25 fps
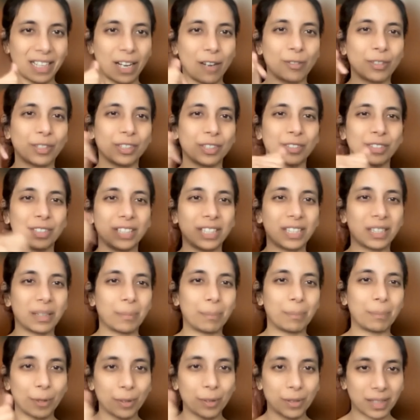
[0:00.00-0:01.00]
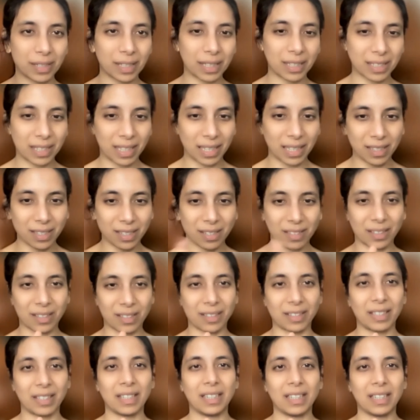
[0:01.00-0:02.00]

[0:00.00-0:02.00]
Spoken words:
How do you decompose that tensor